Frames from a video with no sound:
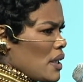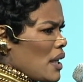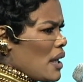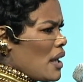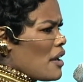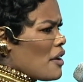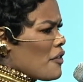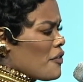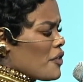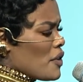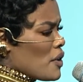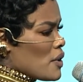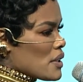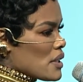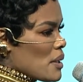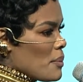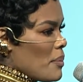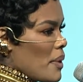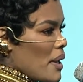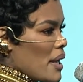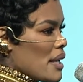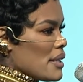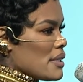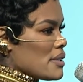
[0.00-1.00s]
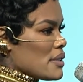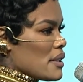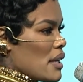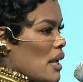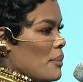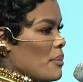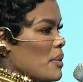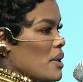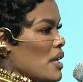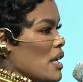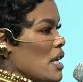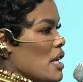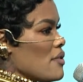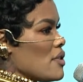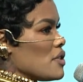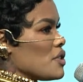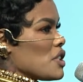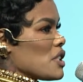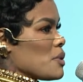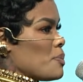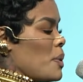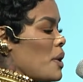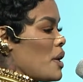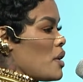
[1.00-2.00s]
Yeah, it feels amazing. I mean, even
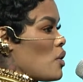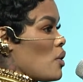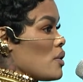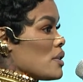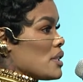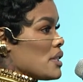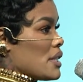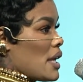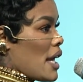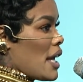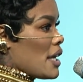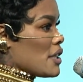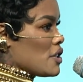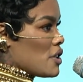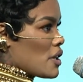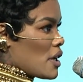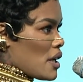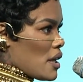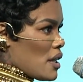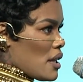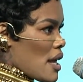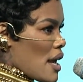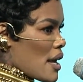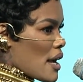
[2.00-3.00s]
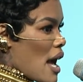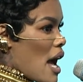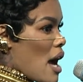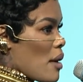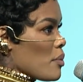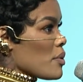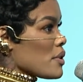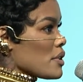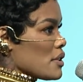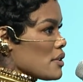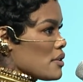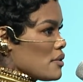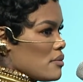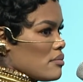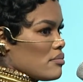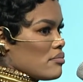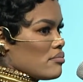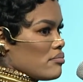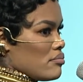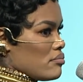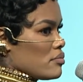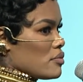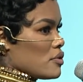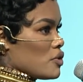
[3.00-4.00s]
just being on stage again, like I was
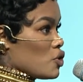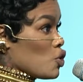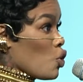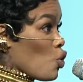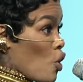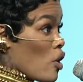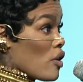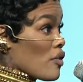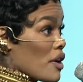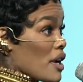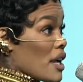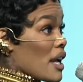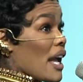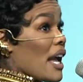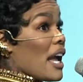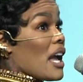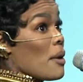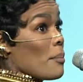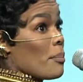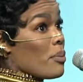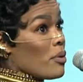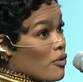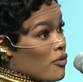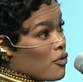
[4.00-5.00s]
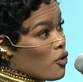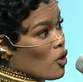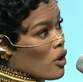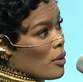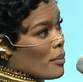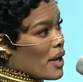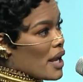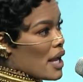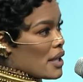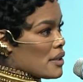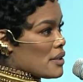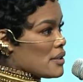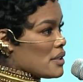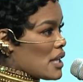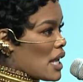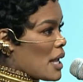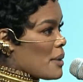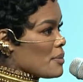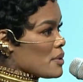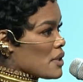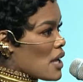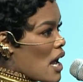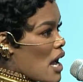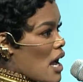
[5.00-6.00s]
touring and performing at the
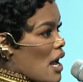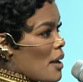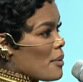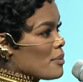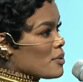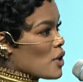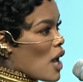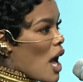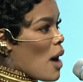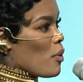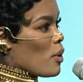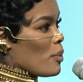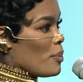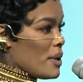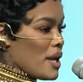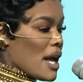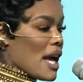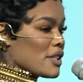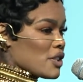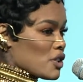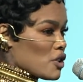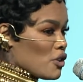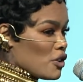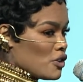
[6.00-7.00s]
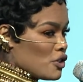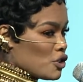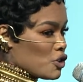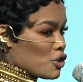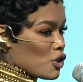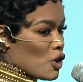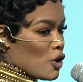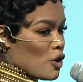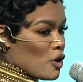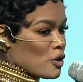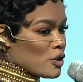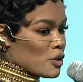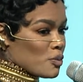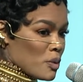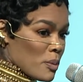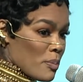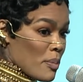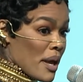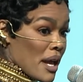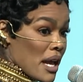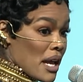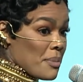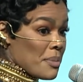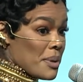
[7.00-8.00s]
same time. So I would be at certain shows with
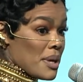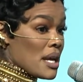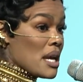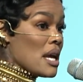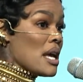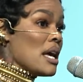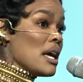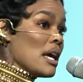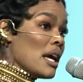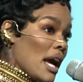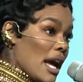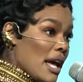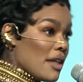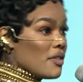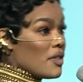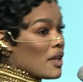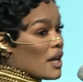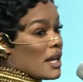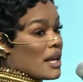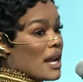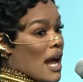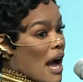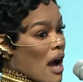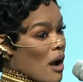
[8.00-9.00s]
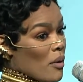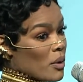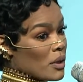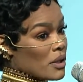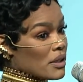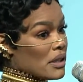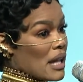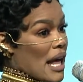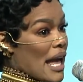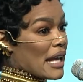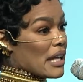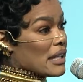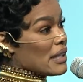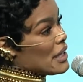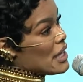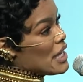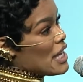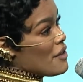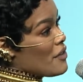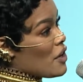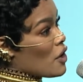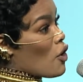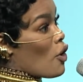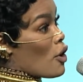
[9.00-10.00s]
Baby, and then I would like
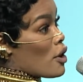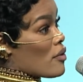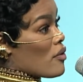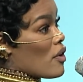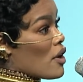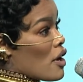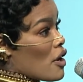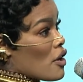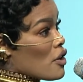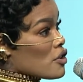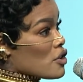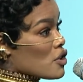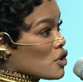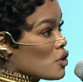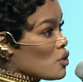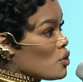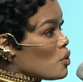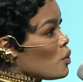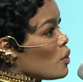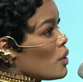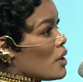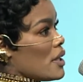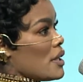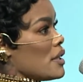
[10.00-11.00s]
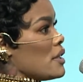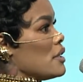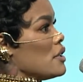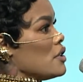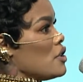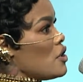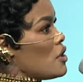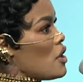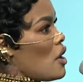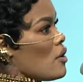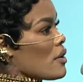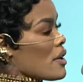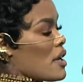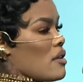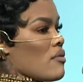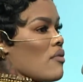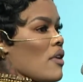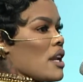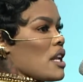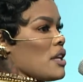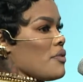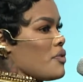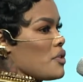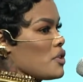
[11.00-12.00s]
leave and go to rehearsal and, you know, get
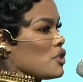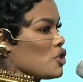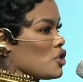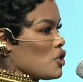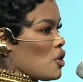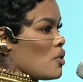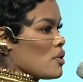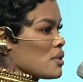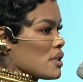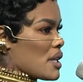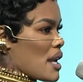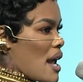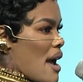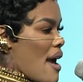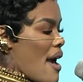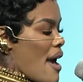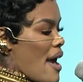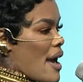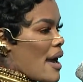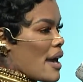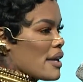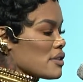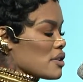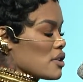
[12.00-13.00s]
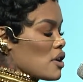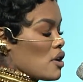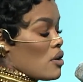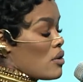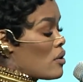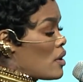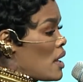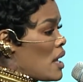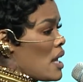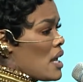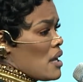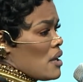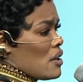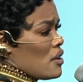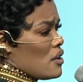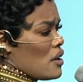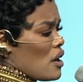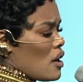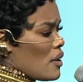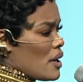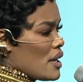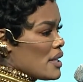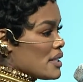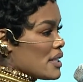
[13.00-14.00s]
ready for the shows that I had. So, you
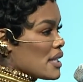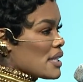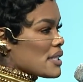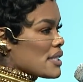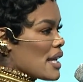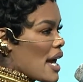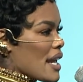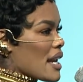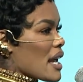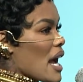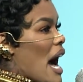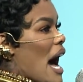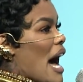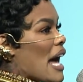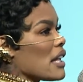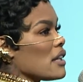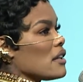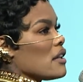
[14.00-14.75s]
know, it's exciting. I